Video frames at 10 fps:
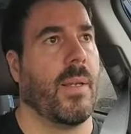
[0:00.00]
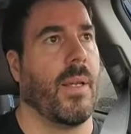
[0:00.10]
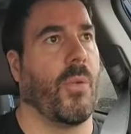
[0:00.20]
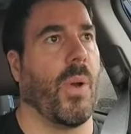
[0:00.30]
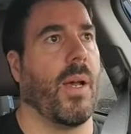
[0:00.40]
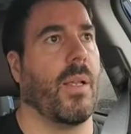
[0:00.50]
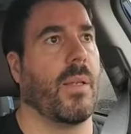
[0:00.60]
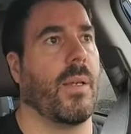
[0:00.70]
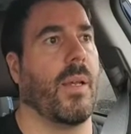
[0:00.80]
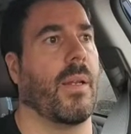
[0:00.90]
as well.
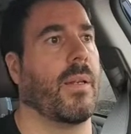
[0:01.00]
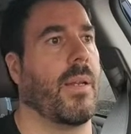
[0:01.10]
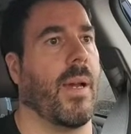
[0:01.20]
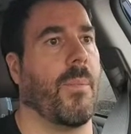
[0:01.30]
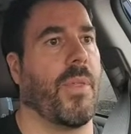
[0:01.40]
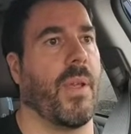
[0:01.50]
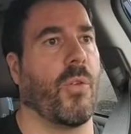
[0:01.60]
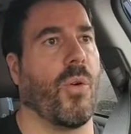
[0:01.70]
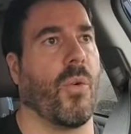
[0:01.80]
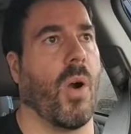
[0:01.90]
And
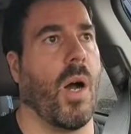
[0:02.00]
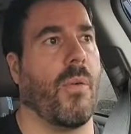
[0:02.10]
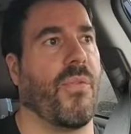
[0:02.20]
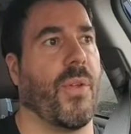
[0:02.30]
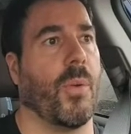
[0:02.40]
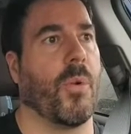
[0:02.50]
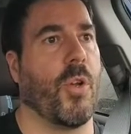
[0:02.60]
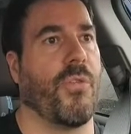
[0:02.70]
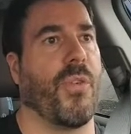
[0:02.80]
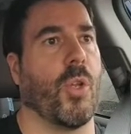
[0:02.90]
things overall
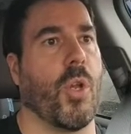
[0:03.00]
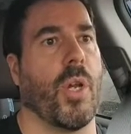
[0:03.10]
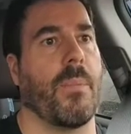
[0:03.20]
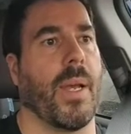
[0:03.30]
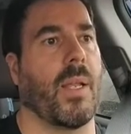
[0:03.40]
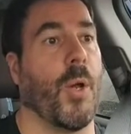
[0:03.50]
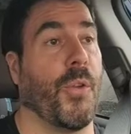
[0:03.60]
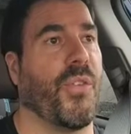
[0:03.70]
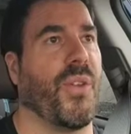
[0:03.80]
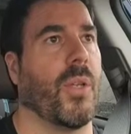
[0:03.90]
feel good. My
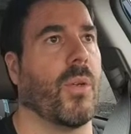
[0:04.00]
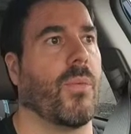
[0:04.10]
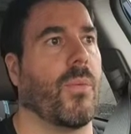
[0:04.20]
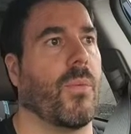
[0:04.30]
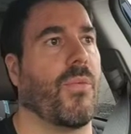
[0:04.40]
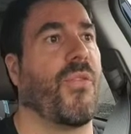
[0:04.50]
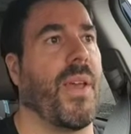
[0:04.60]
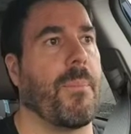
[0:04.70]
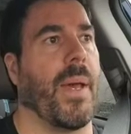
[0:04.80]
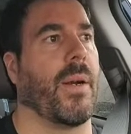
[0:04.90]
clothes
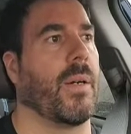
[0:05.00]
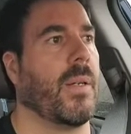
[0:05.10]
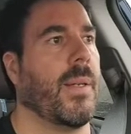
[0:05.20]
fit better.